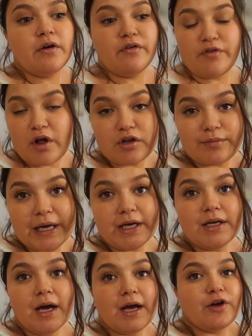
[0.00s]
follow
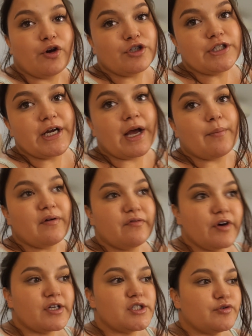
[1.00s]
me and go check out my
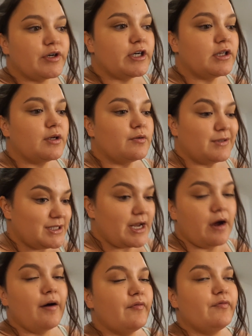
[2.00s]
first reel. It was,
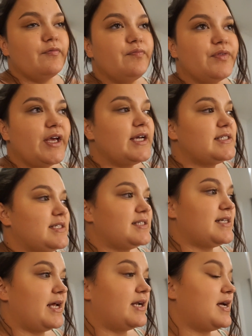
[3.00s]
yeah, of Easter
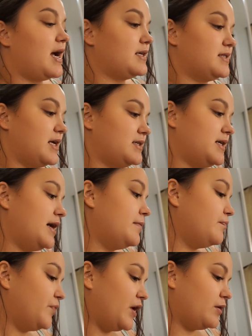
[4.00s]
set uh,
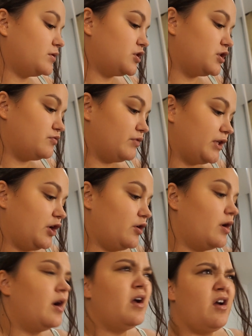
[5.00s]
Sunday and it was just really
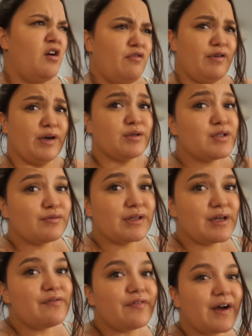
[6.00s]
cute. Reels are
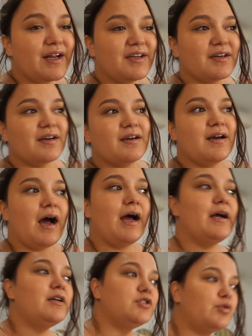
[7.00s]
really fun.
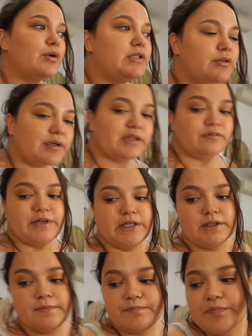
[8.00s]
I enjoyed doing the
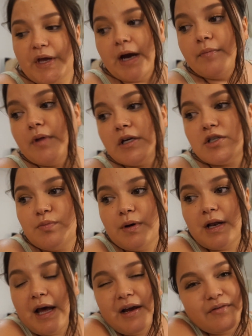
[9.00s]
reel. Um, they're
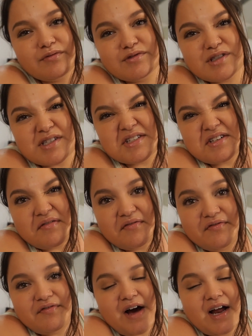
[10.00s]
super like just
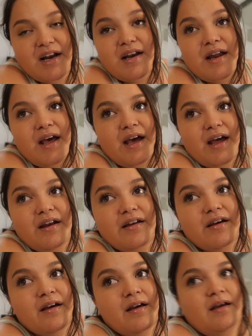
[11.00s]
fun
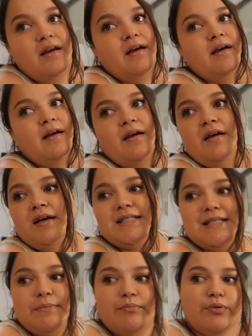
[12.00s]
and
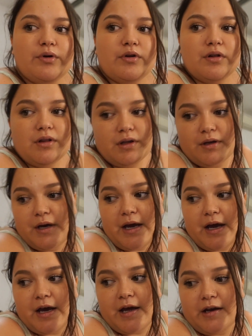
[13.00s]
simple
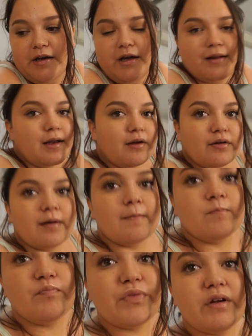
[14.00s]
and yeah they look
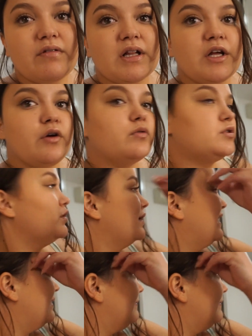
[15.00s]
really cool too.